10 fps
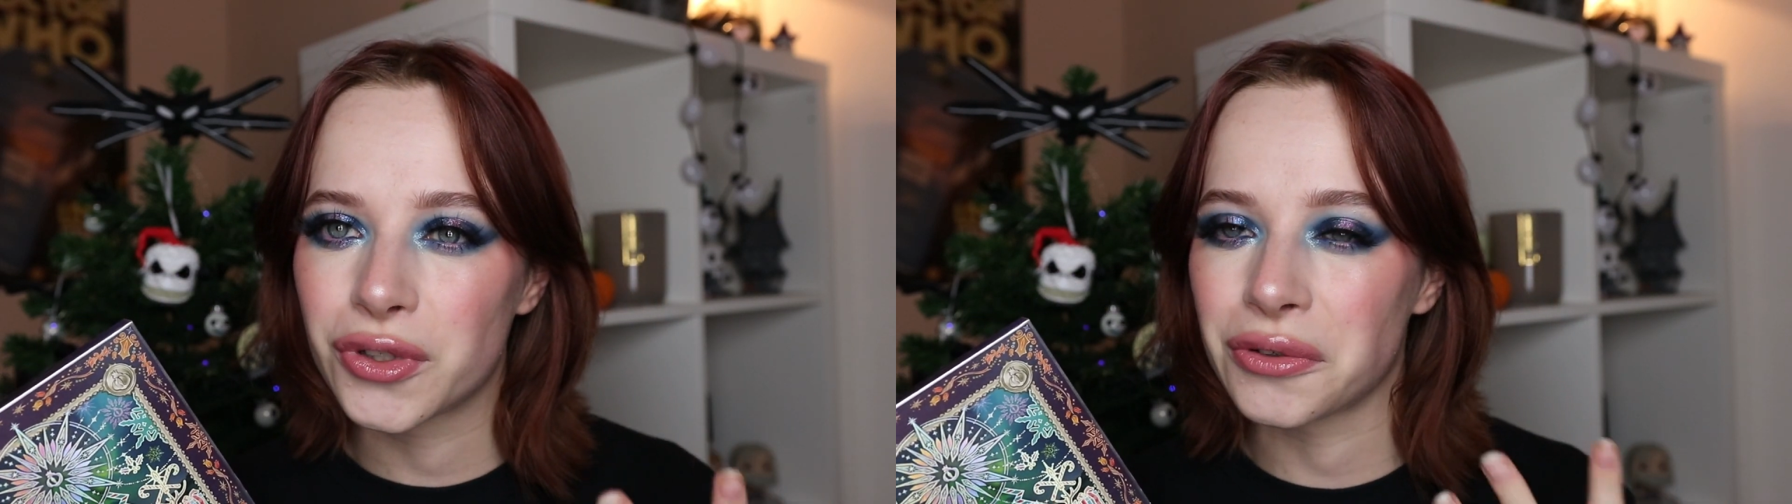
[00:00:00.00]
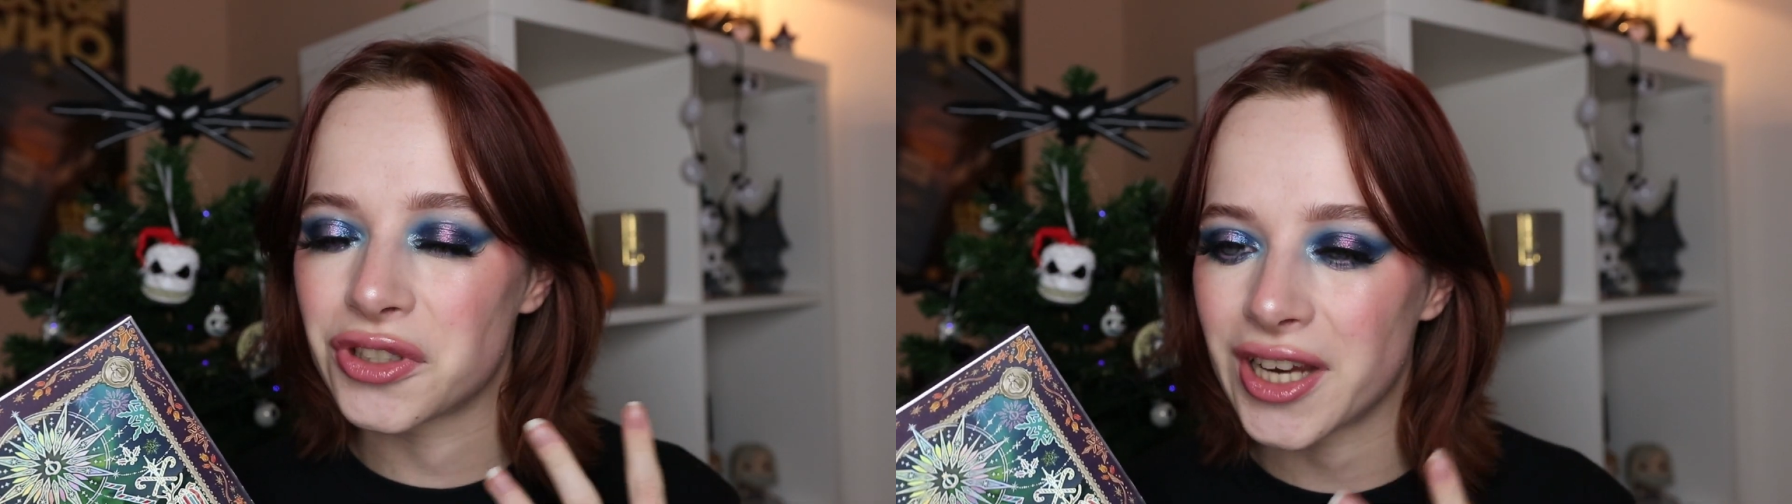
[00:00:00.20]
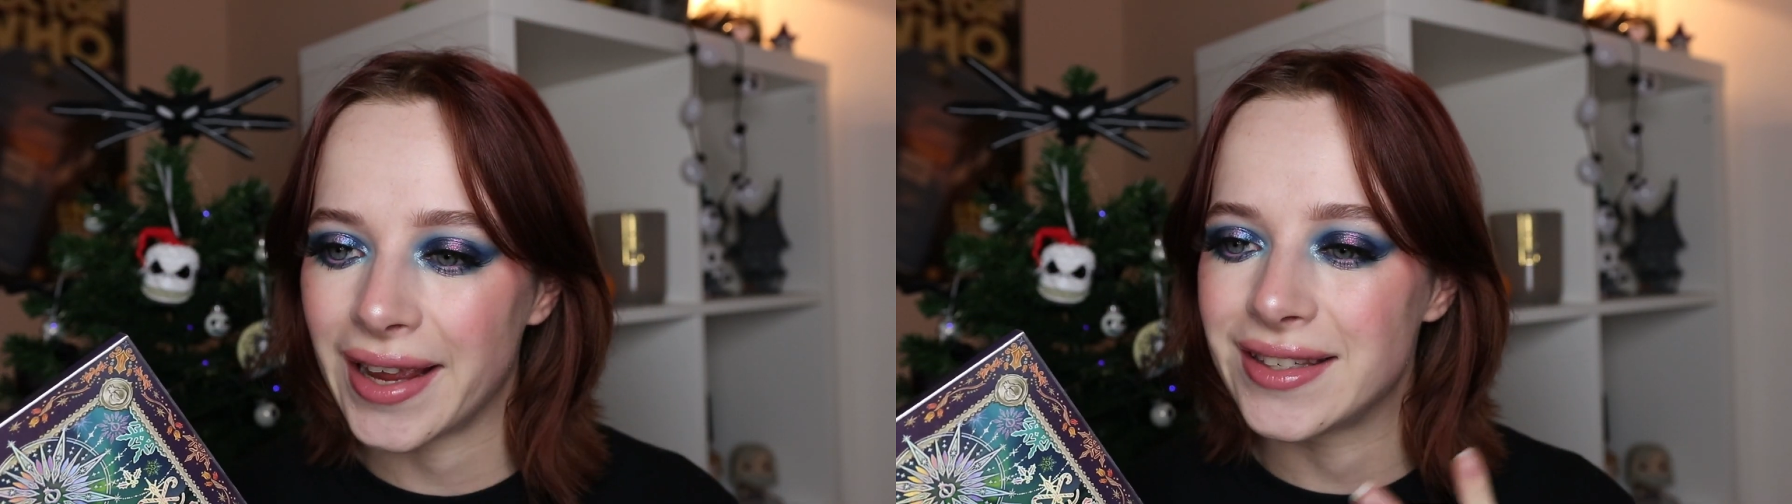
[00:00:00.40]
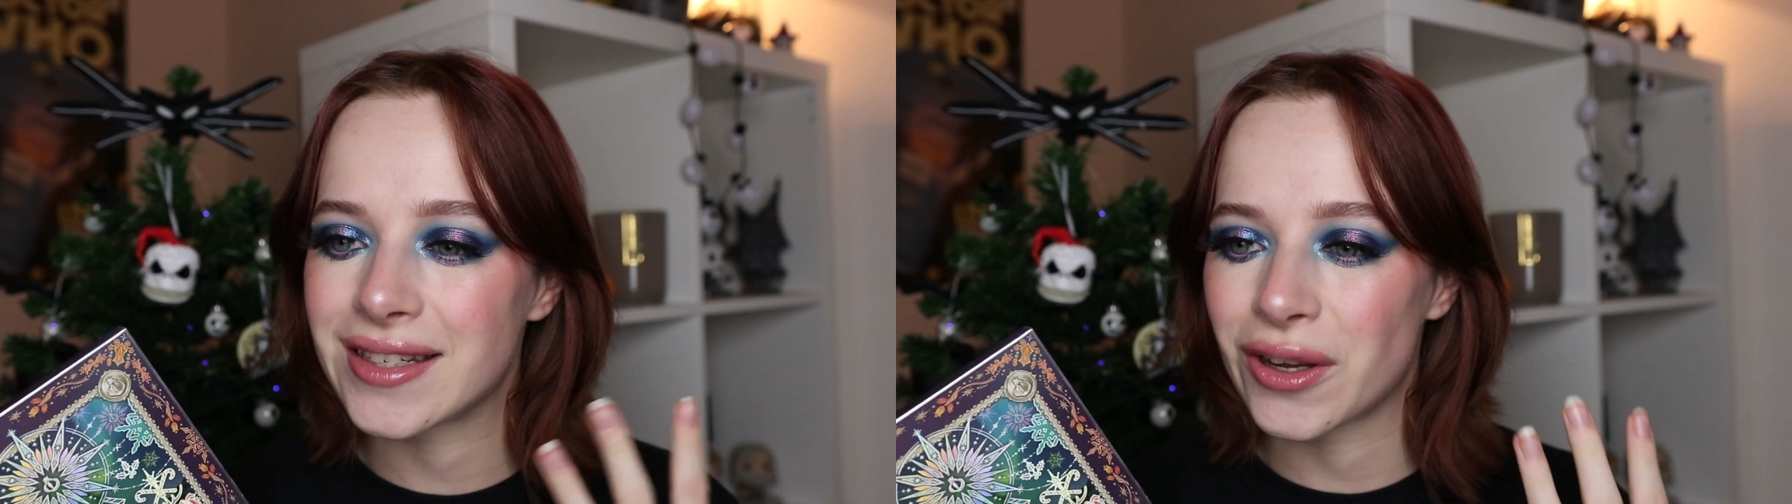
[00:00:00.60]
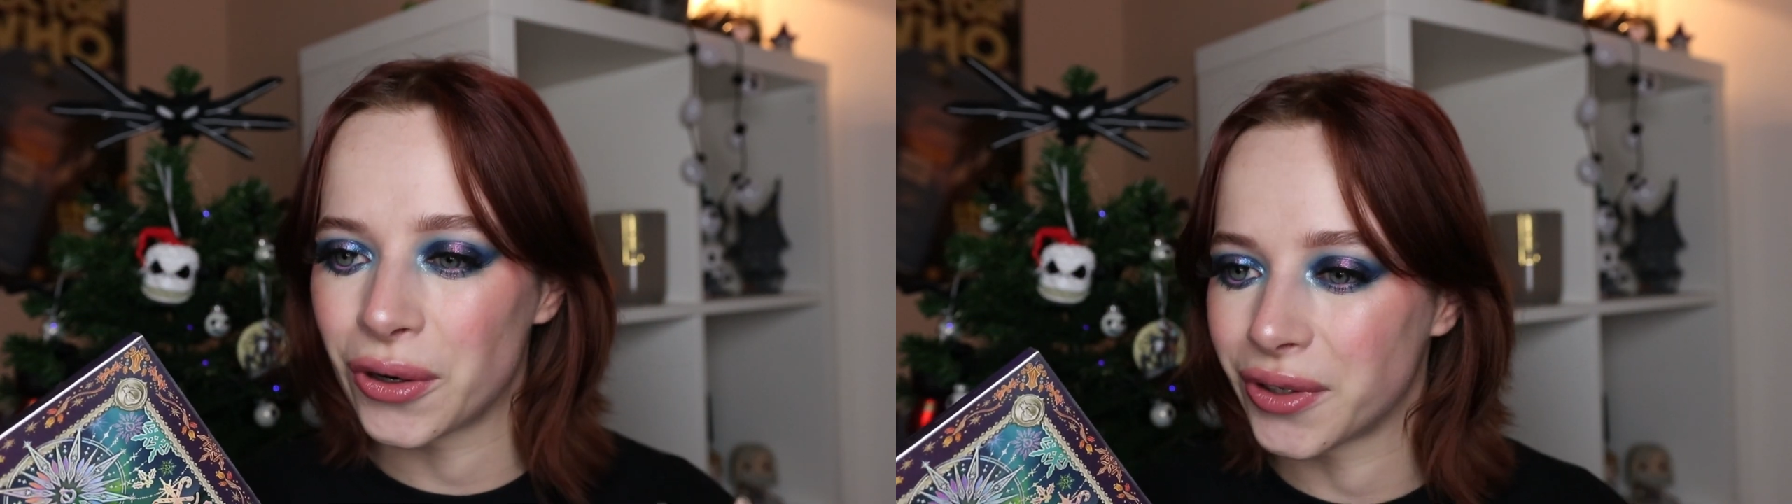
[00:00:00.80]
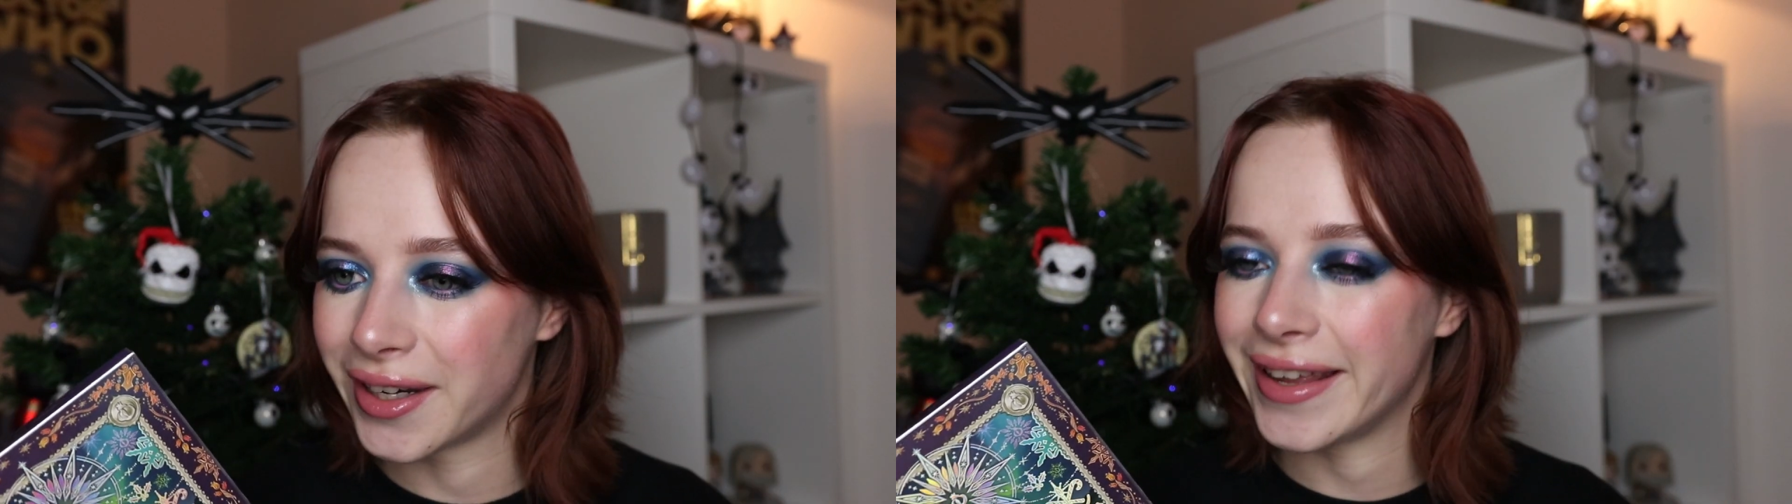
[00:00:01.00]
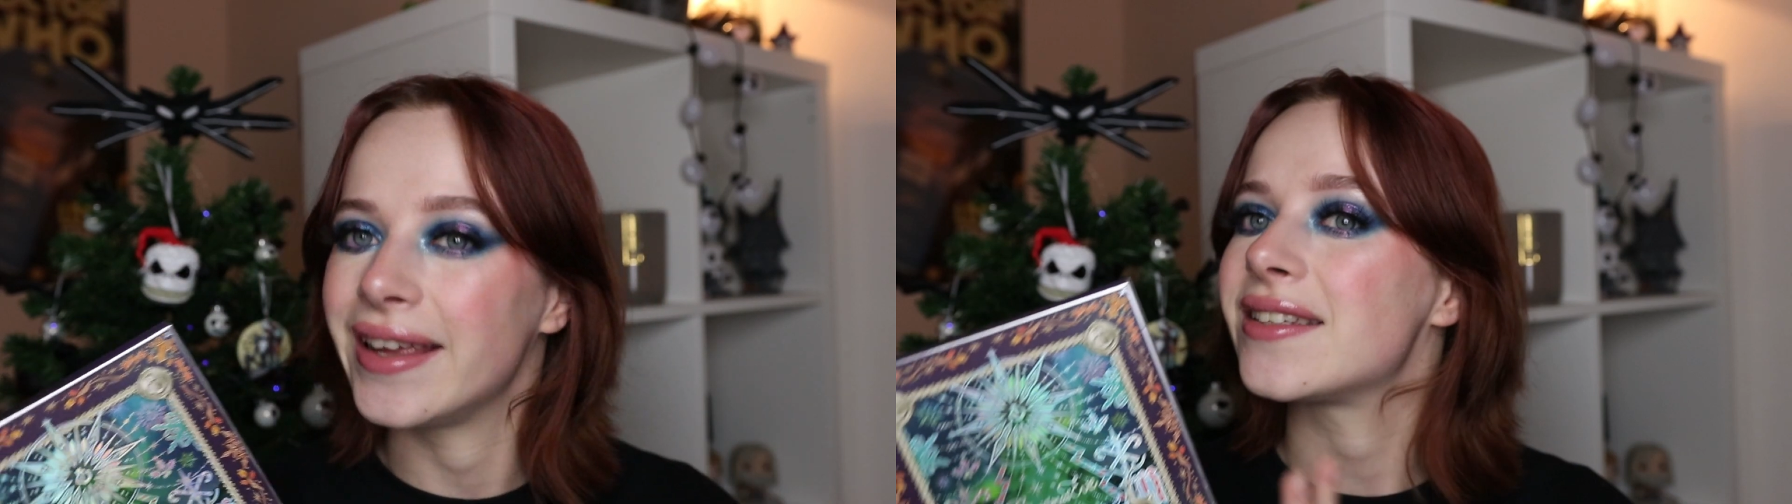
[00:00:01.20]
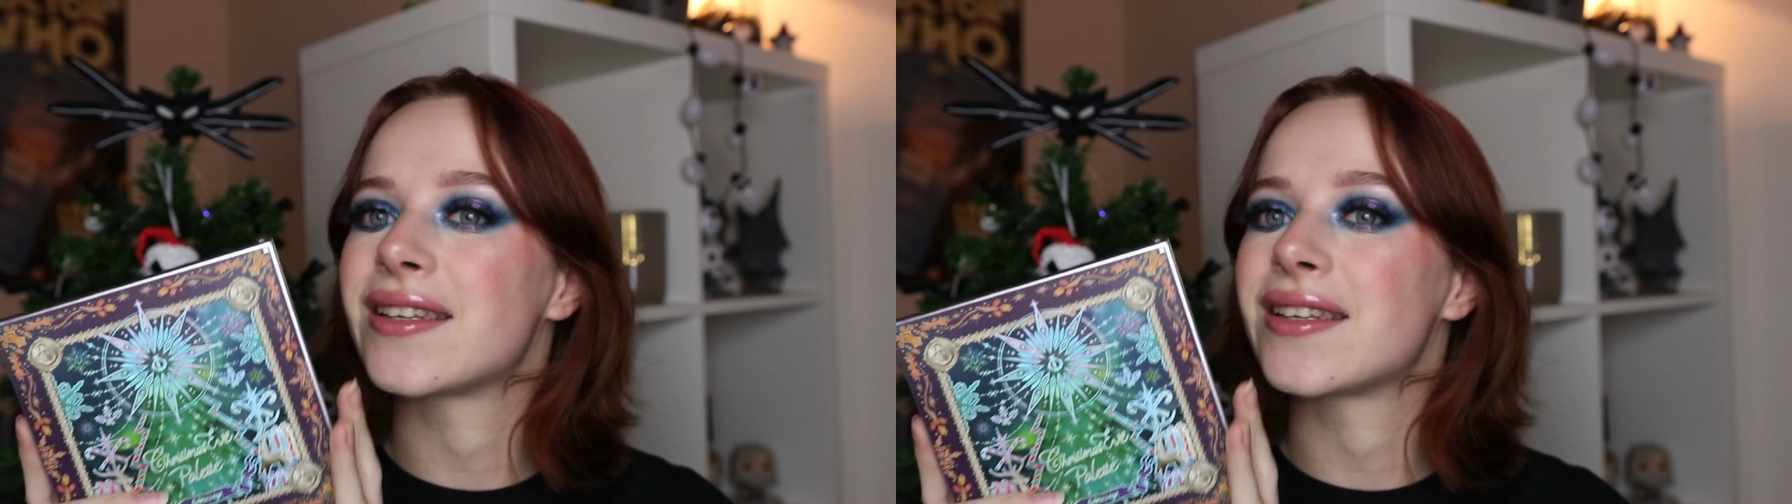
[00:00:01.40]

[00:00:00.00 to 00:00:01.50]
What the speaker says: toned shades currently.